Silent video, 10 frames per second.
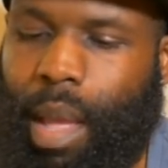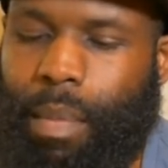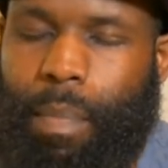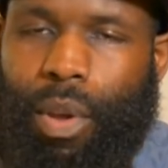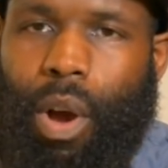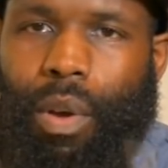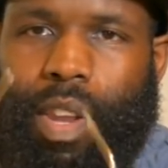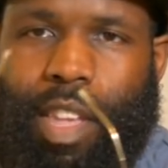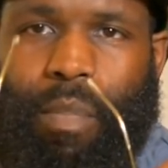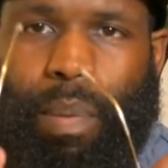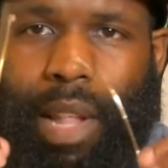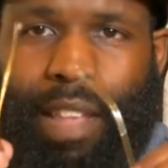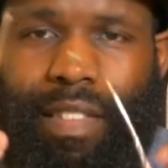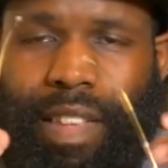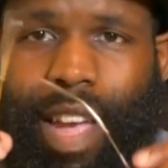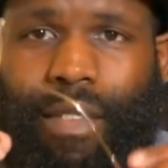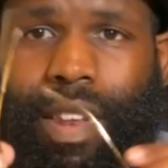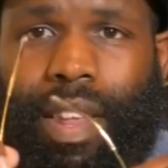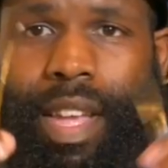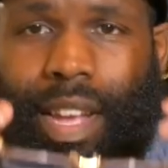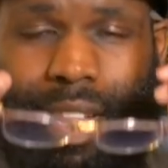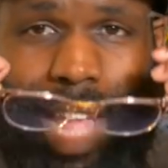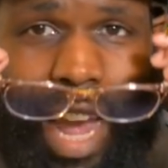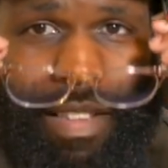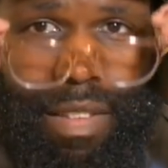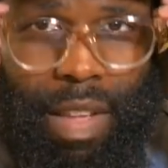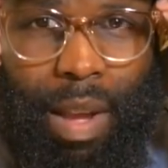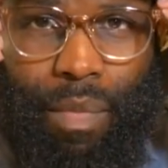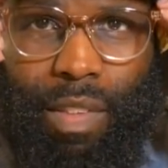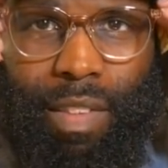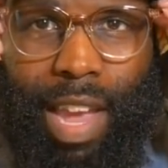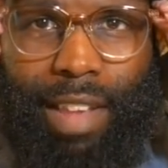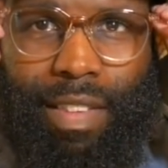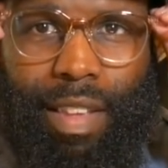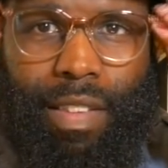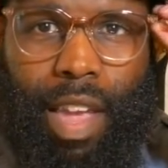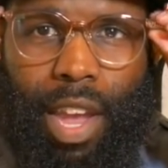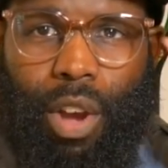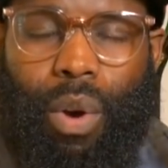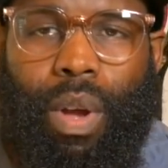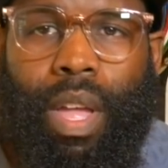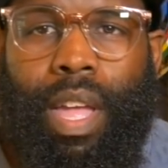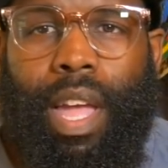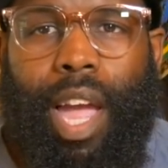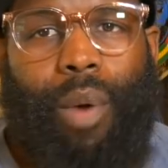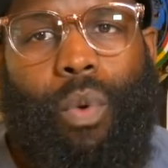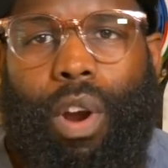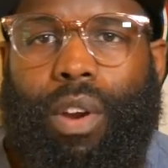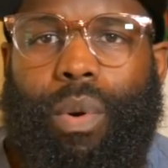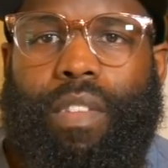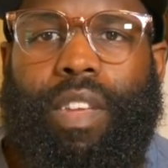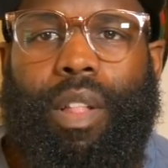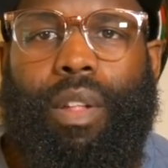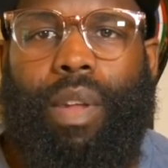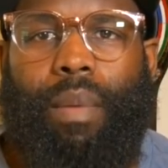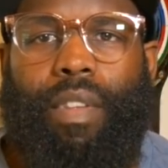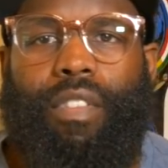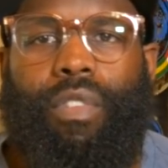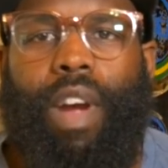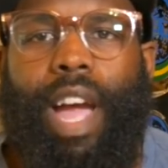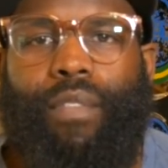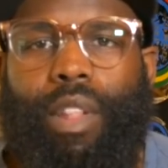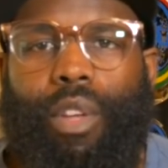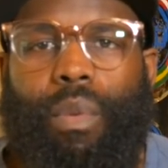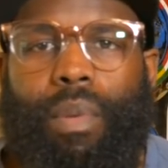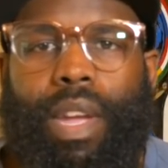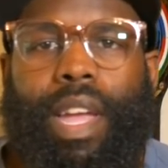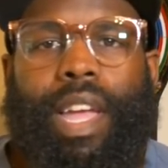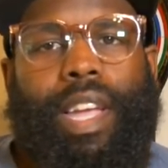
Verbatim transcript: we put on these plus seven glasses of the sexy as hell and work on skilling up this craft a little bit,